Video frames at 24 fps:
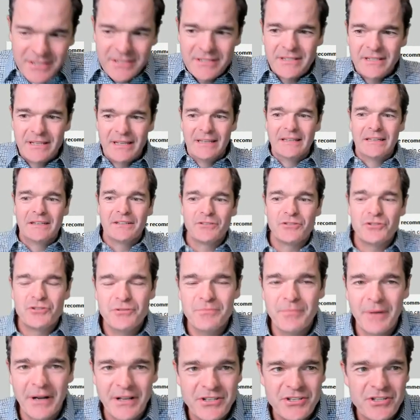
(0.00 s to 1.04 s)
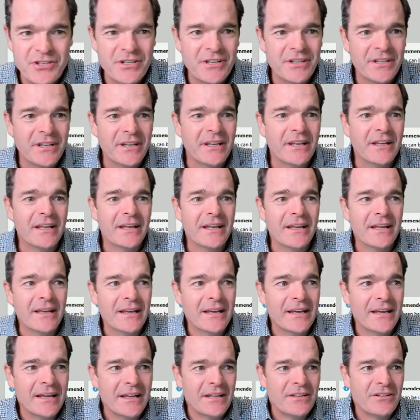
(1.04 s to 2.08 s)
a little too much
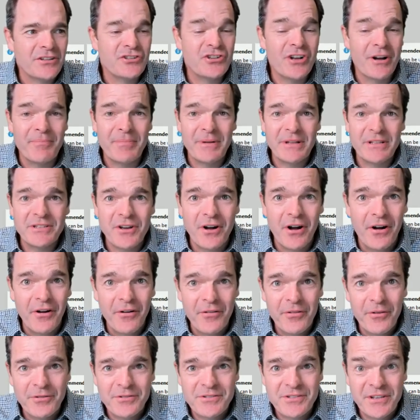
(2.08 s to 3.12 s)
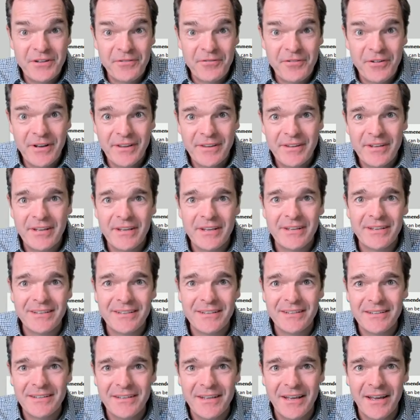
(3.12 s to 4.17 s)
to jump into all those different
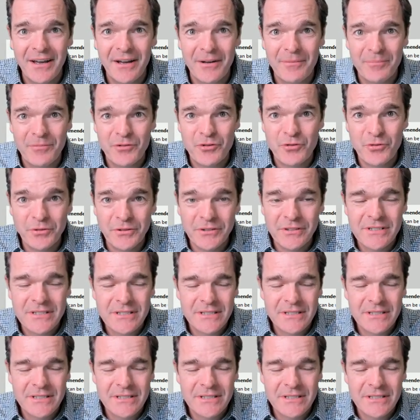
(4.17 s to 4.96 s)
tools.